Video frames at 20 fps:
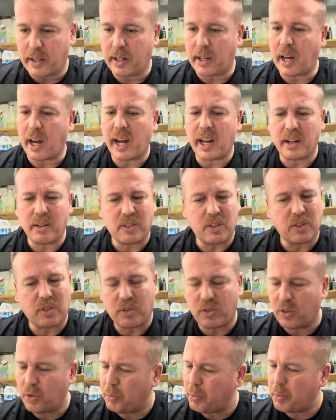Guy
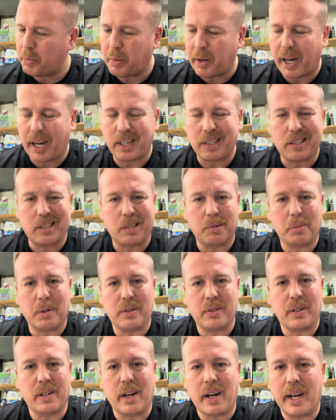just super passionate
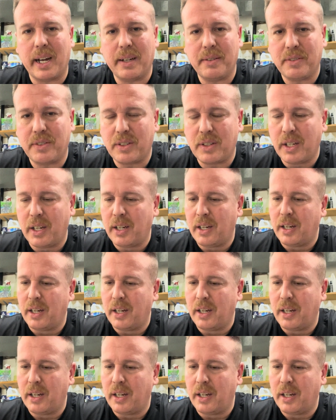about knives.